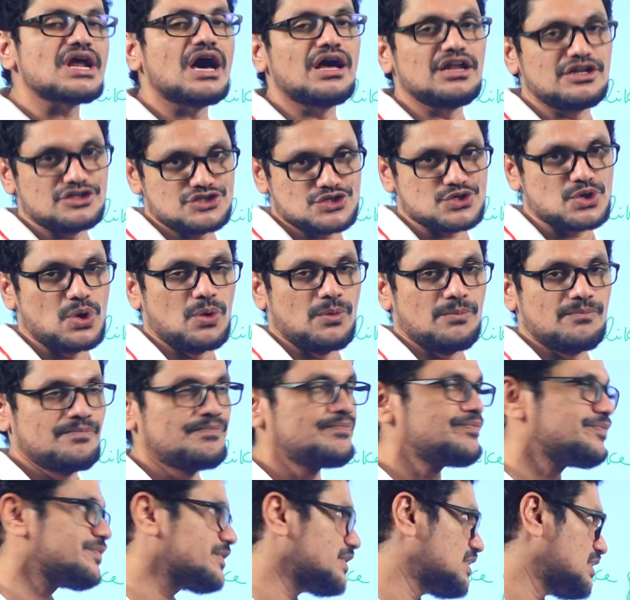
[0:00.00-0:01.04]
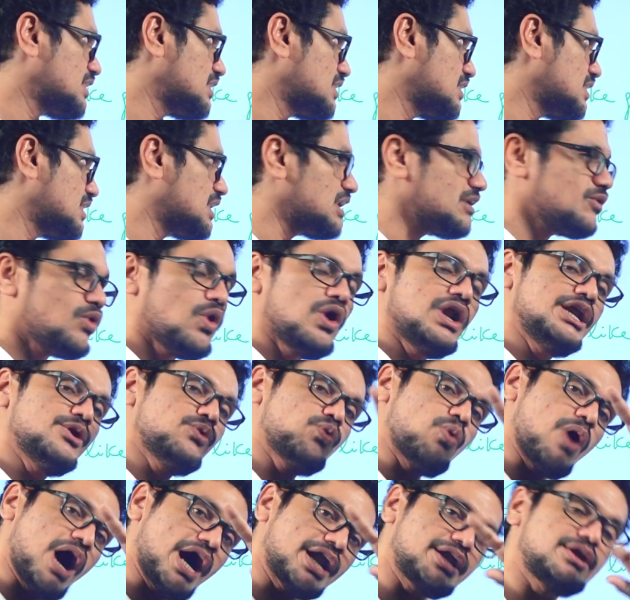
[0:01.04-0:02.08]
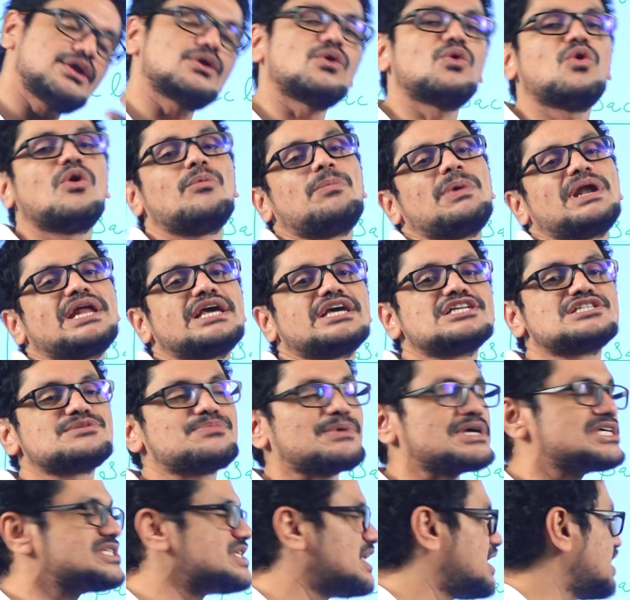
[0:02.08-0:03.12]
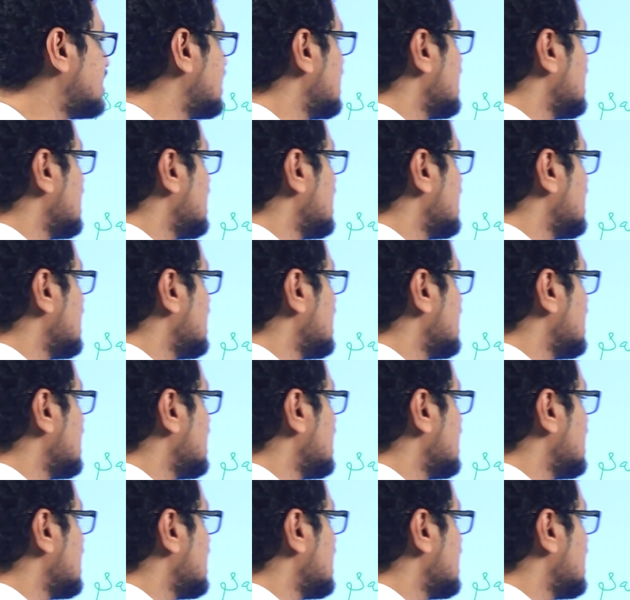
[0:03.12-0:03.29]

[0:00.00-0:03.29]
also only one opening is present,